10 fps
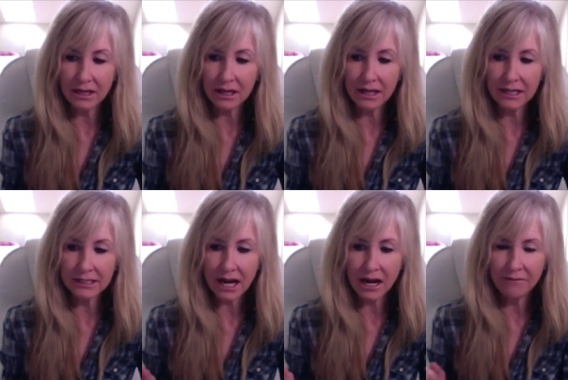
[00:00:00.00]
And it's
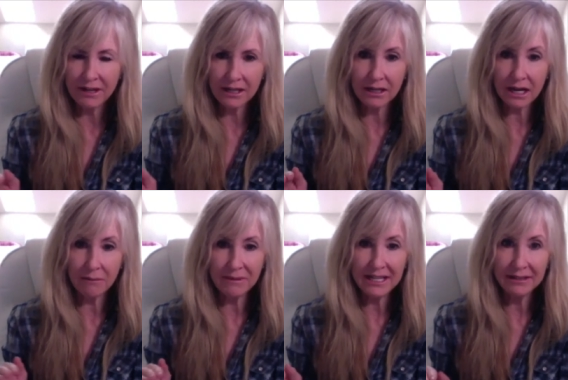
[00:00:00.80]
kind of a
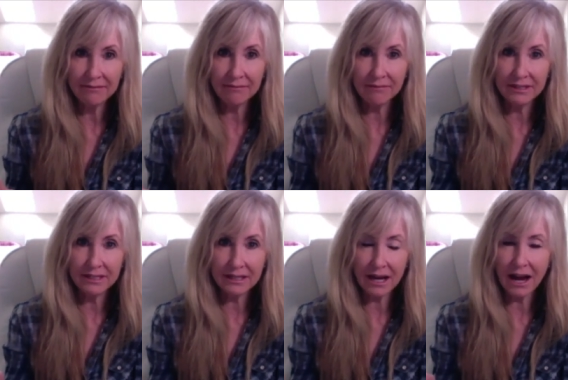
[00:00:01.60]
gummy.
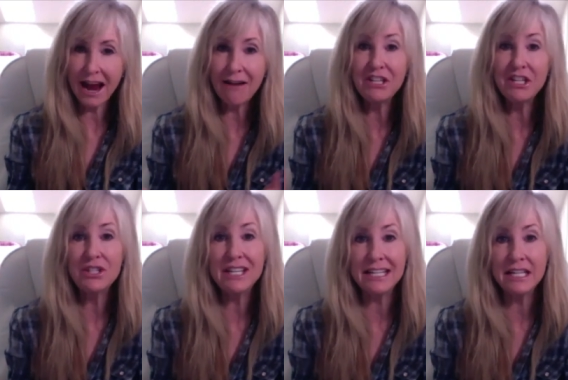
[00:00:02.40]
I haven't used
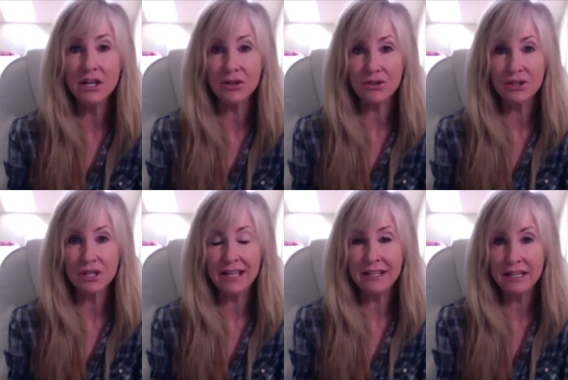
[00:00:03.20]
it in years,
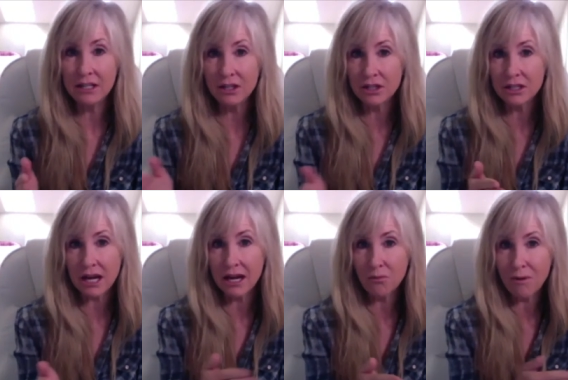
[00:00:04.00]
and then it, you just
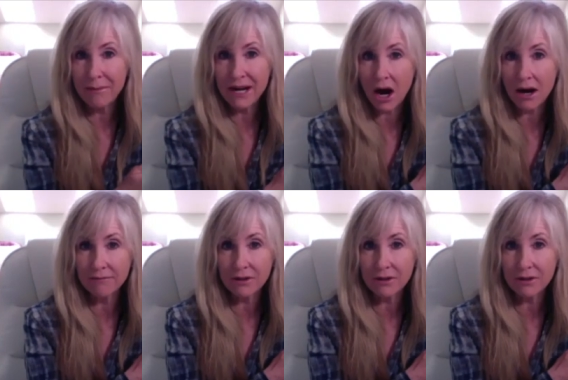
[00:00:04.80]
kind of rub it off,